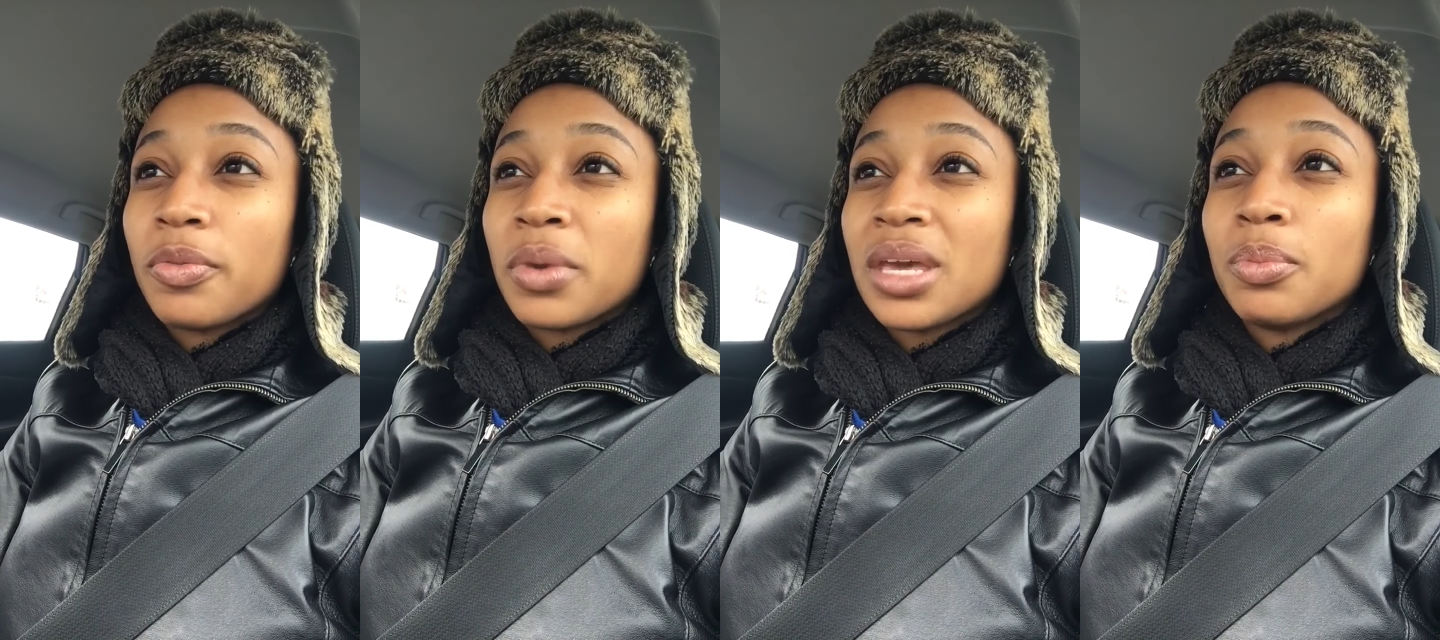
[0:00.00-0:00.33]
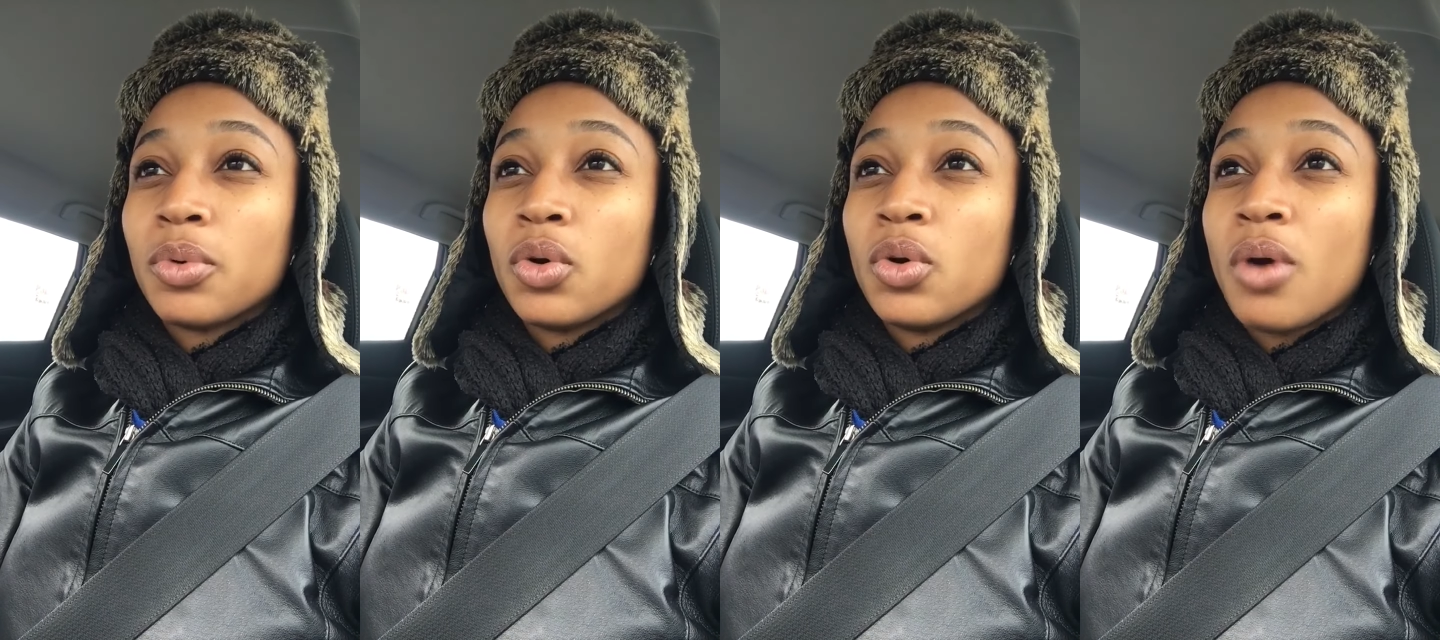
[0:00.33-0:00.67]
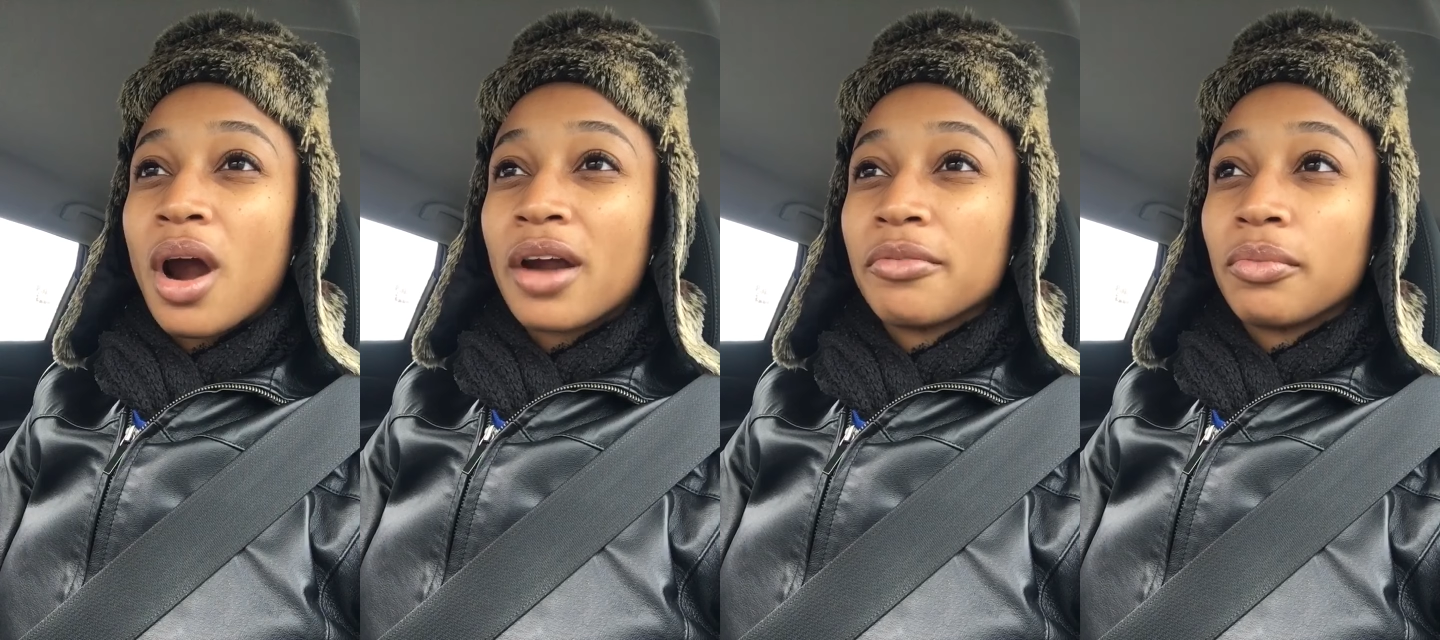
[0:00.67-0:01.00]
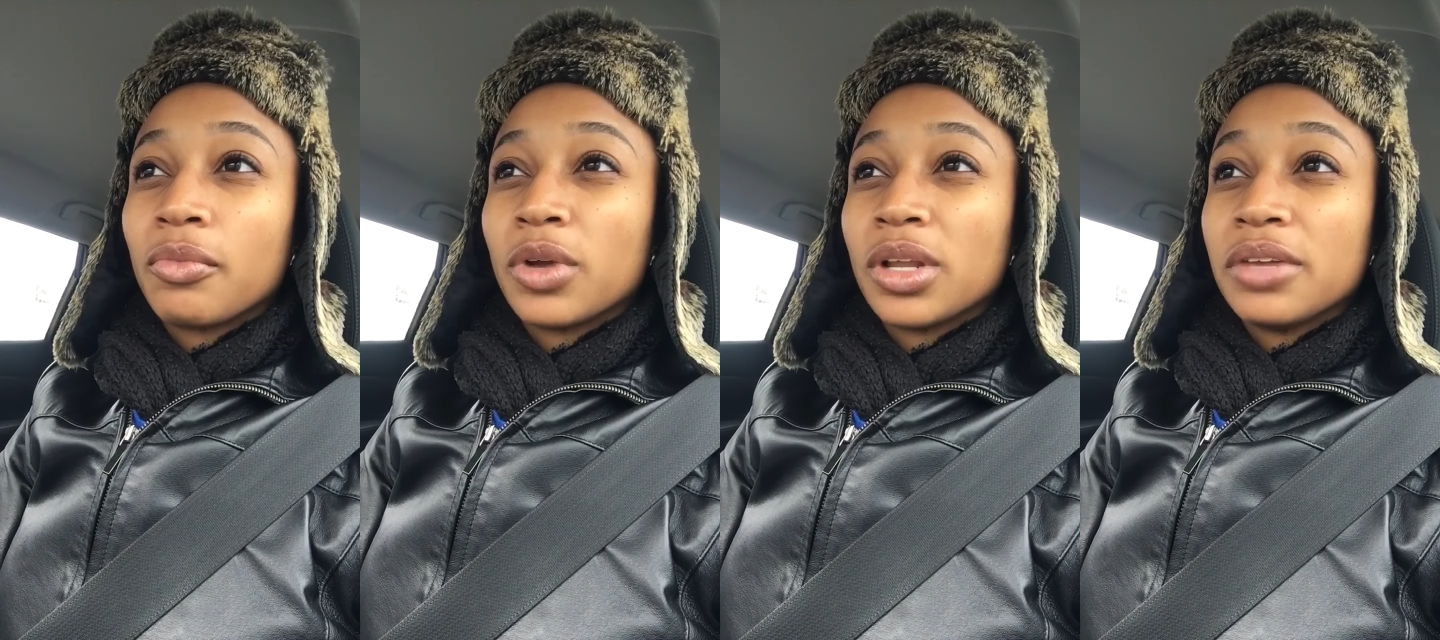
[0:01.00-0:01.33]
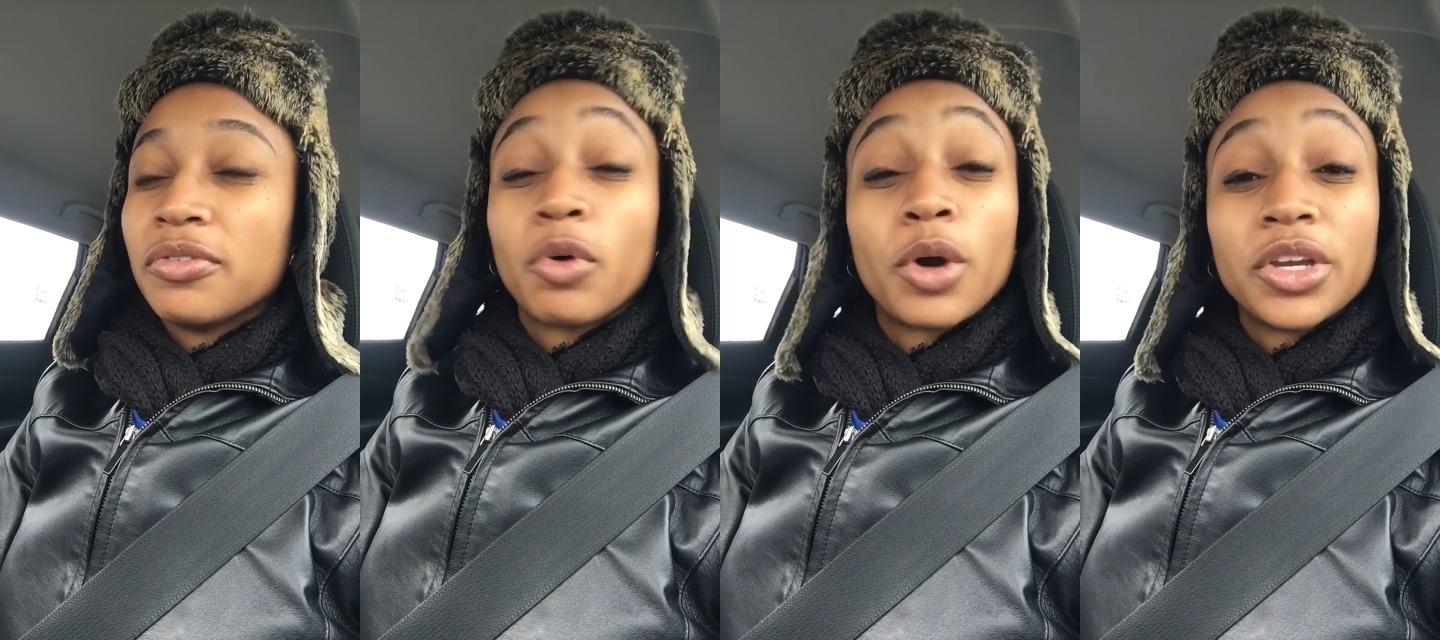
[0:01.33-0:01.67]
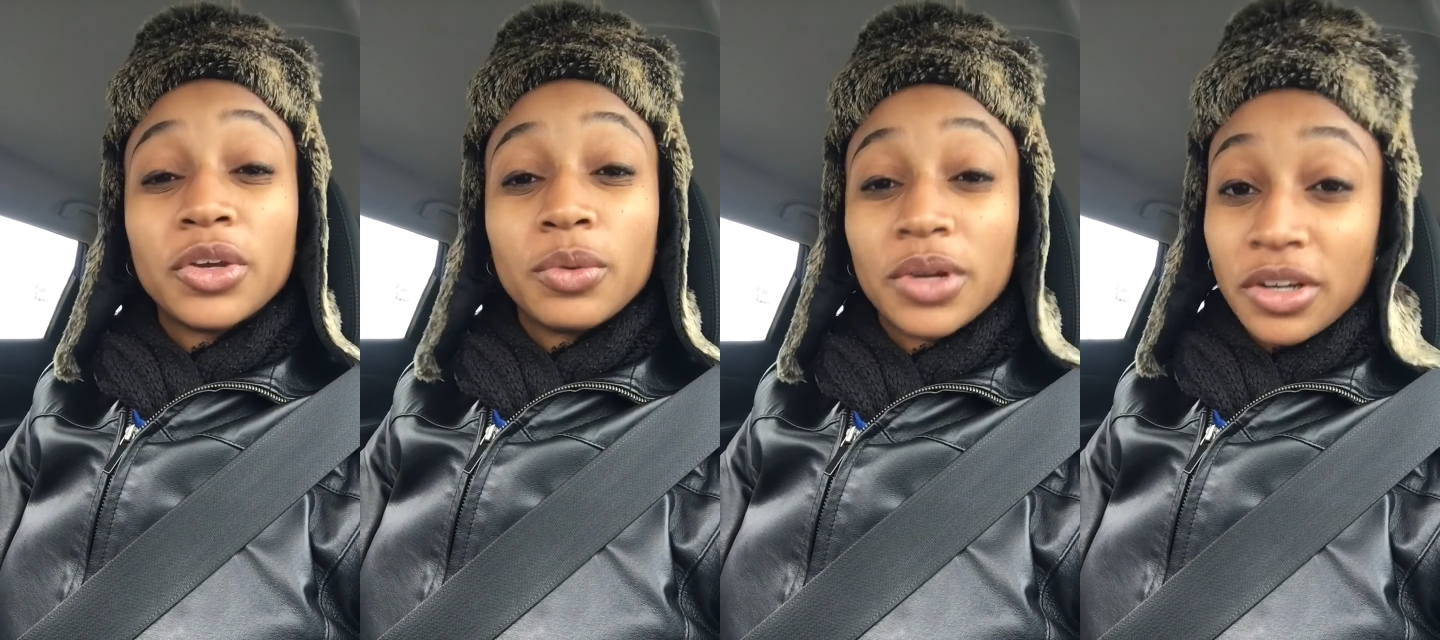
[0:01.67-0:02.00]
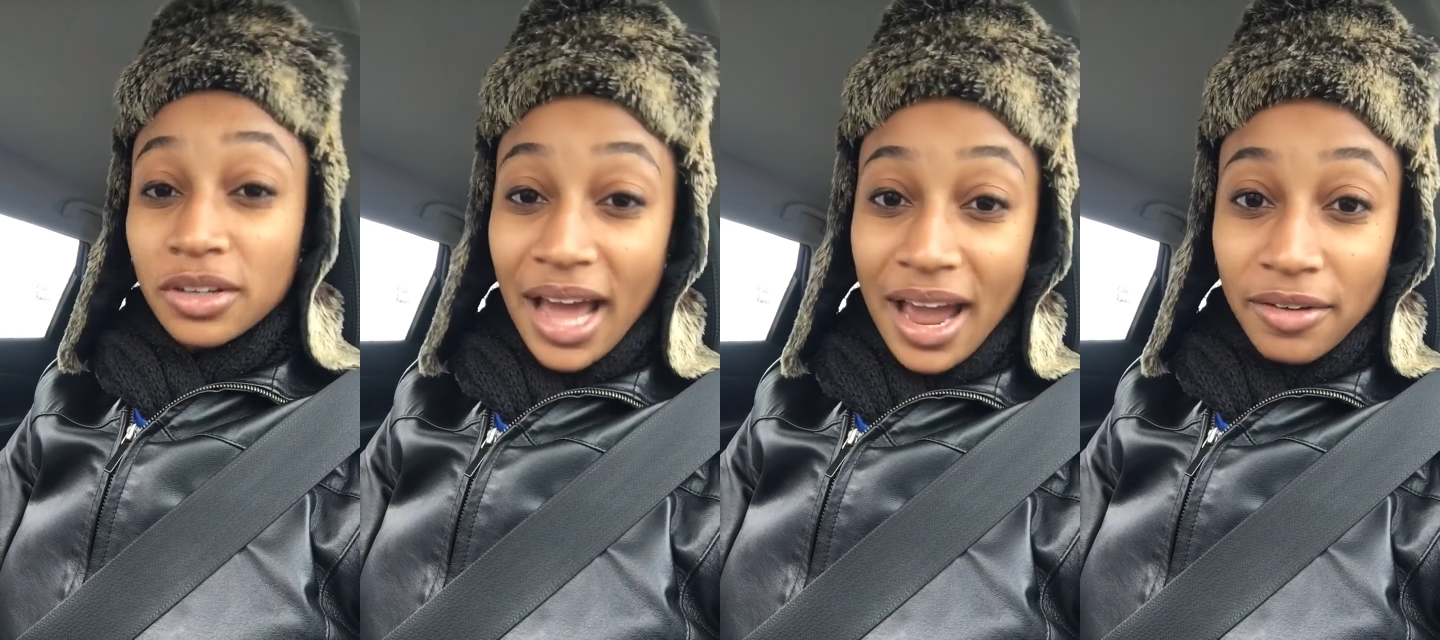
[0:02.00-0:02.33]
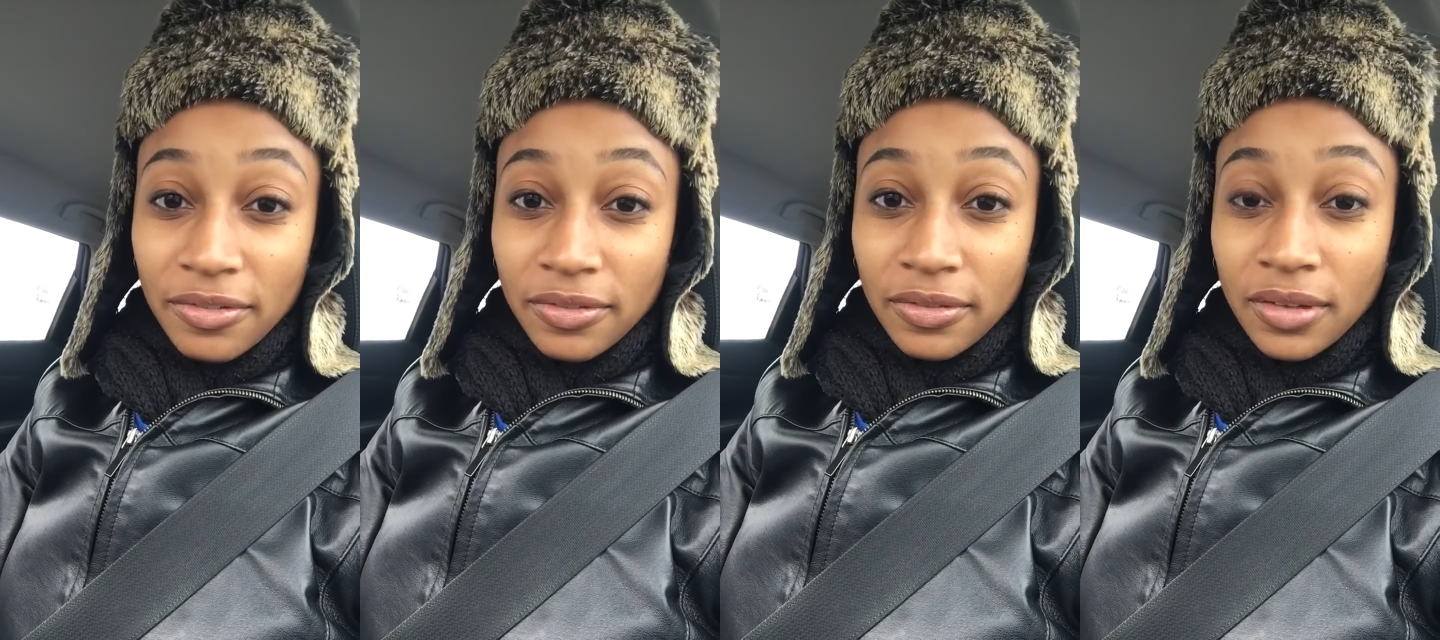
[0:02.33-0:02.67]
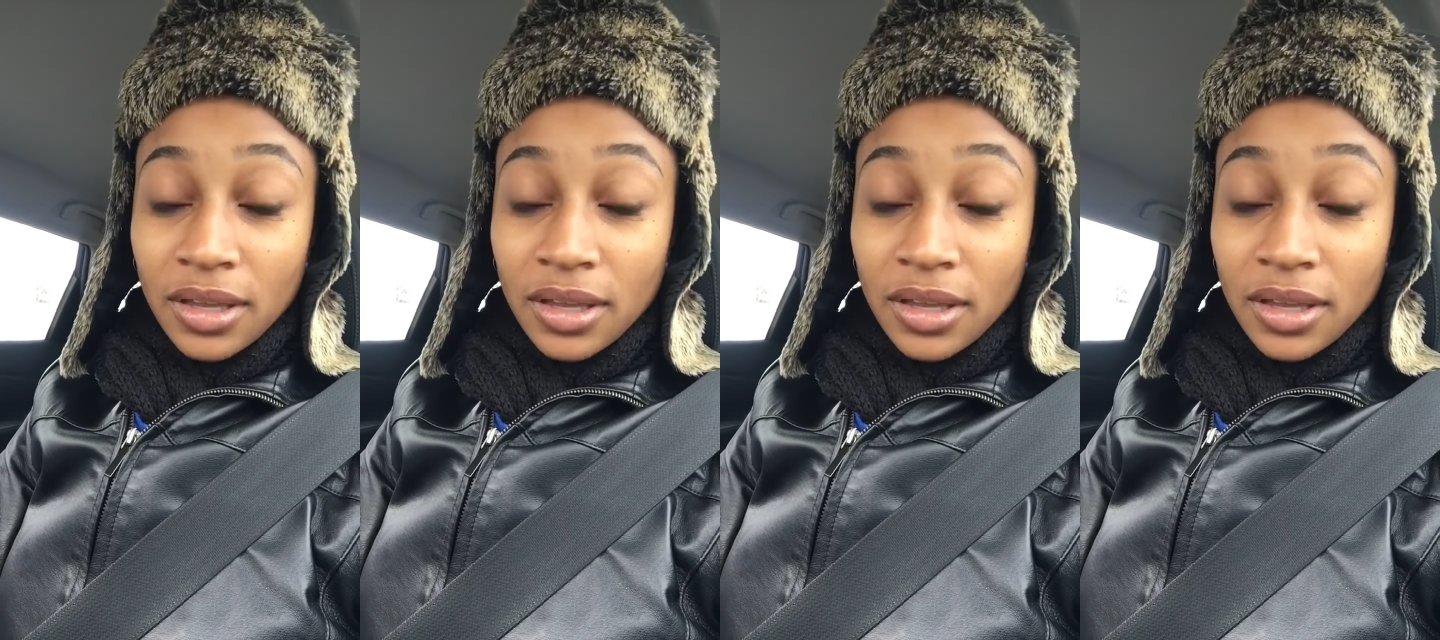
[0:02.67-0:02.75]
people who aren't really for you in your life.